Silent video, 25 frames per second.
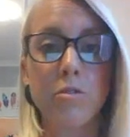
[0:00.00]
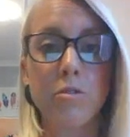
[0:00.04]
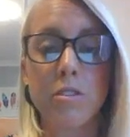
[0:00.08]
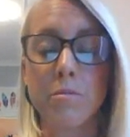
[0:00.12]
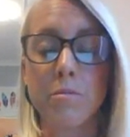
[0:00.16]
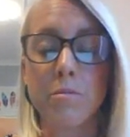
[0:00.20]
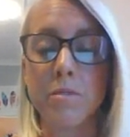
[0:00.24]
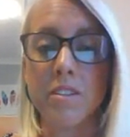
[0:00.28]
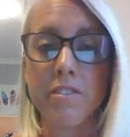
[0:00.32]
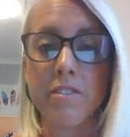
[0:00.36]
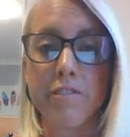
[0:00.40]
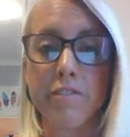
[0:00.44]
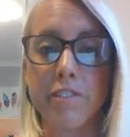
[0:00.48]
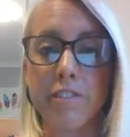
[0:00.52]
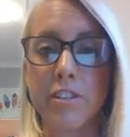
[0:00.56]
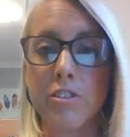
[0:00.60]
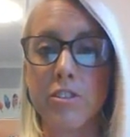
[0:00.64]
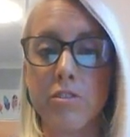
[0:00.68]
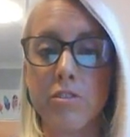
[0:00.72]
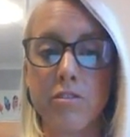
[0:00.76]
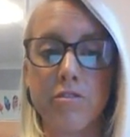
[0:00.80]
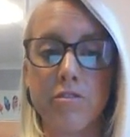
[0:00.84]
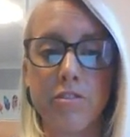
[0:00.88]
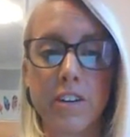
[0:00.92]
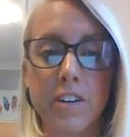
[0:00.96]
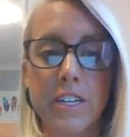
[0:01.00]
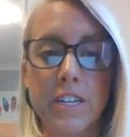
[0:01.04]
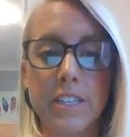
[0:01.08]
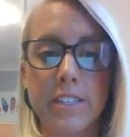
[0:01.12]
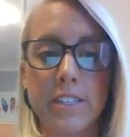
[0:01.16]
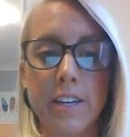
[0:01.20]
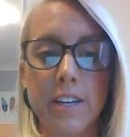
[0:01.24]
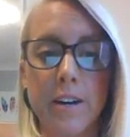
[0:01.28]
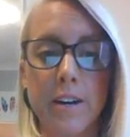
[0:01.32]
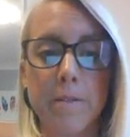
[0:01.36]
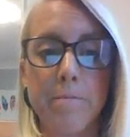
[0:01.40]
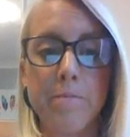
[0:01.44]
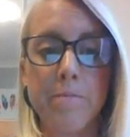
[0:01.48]
them in the fridge or
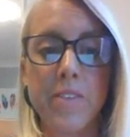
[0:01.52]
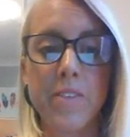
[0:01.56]
freezer?